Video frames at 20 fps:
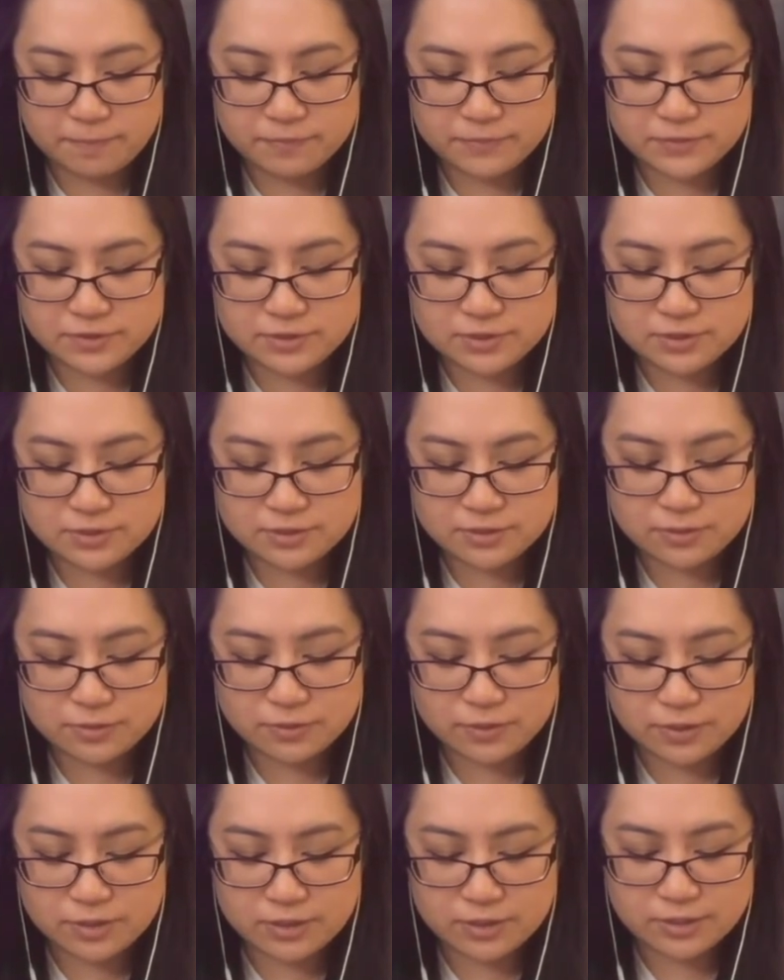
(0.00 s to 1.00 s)
to
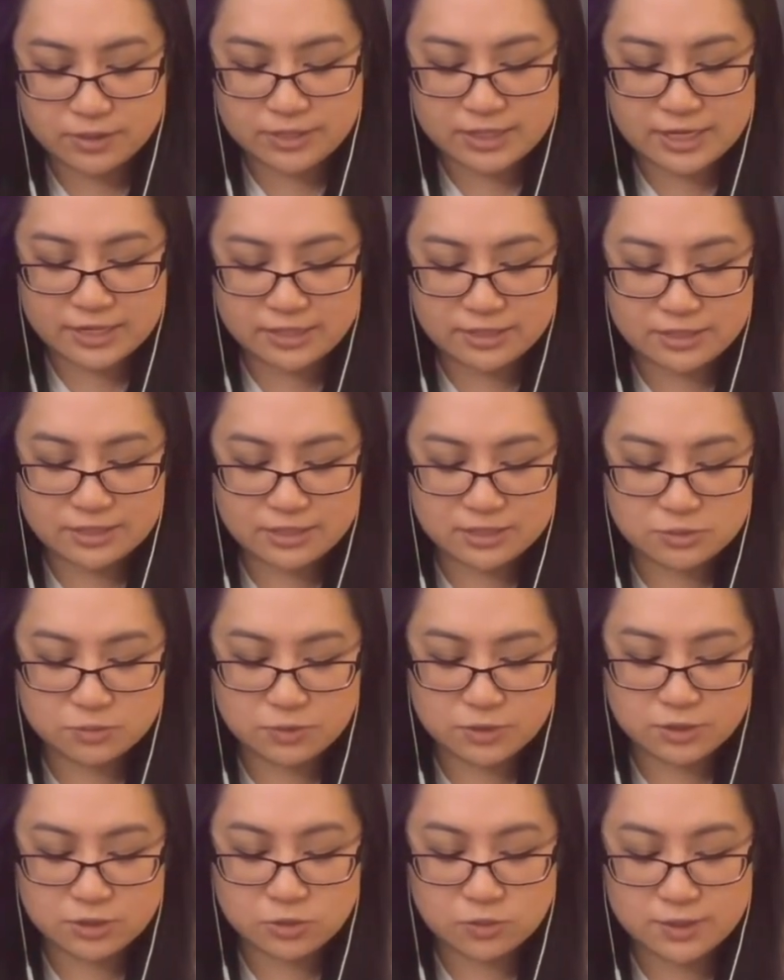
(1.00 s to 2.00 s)
get this
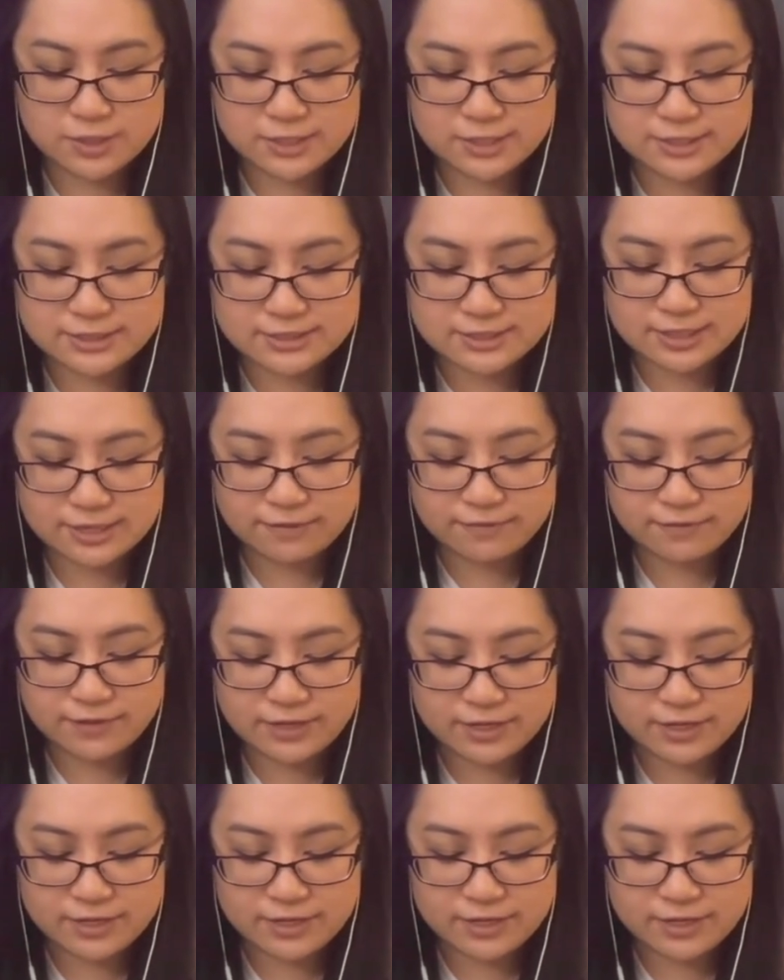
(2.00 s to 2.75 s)
127,